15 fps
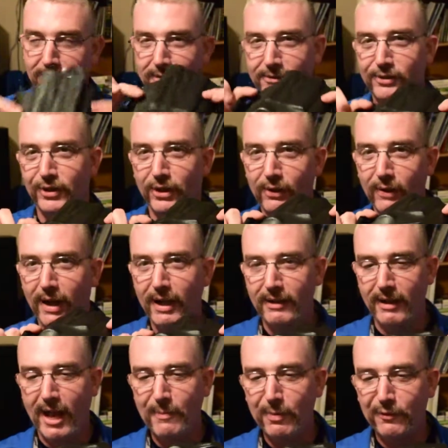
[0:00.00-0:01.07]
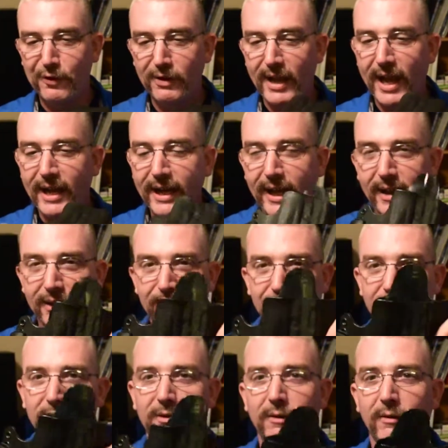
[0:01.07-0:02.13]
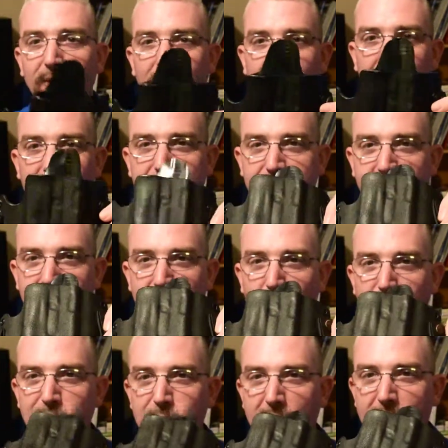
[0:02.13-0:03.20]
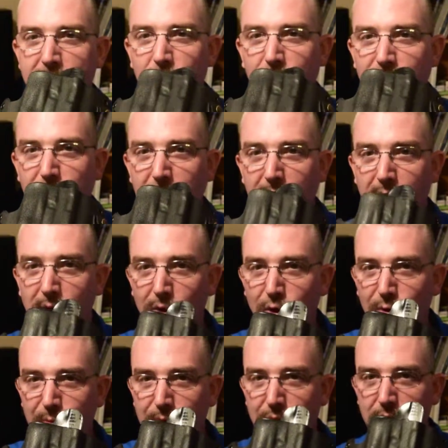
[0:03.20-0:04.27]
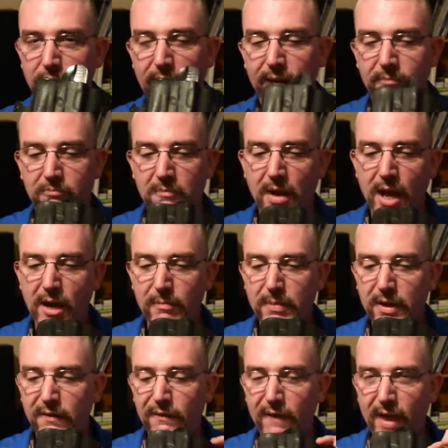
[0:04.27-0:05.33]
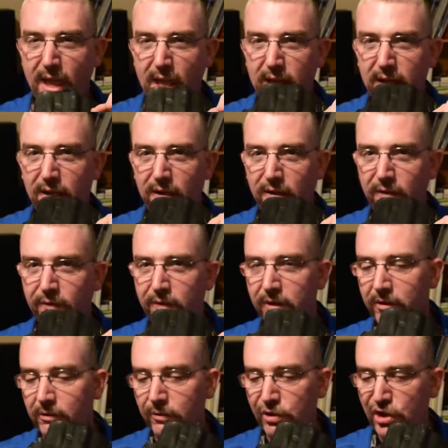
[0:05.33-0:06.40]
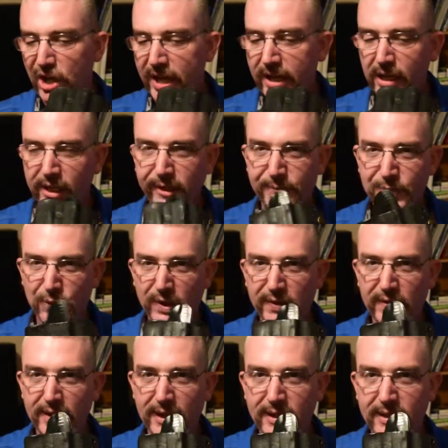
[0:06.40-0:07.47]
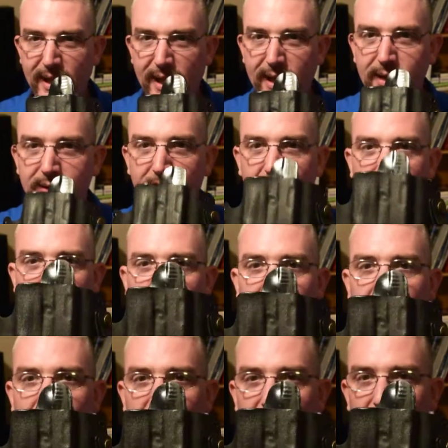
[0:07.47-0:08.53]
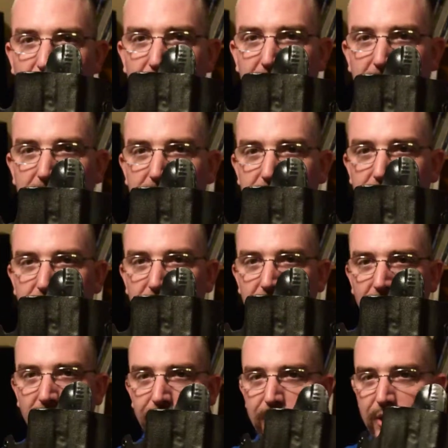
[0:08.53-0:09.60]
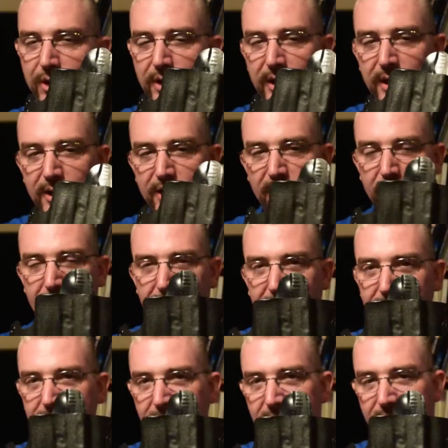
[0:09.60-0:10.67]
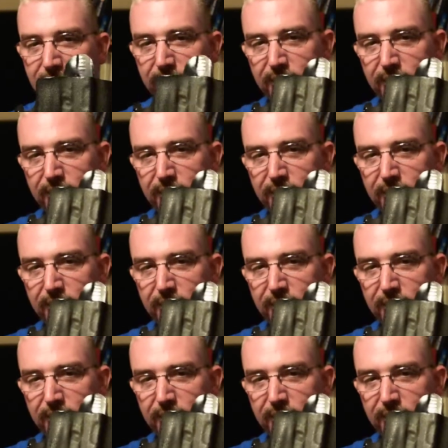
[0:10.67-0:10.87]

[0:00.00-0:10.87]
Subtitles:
So I prefer Kydex inside the waistband with the belt loops. I'm not a big fan of the little J clips or anything like that, but you can get something like this.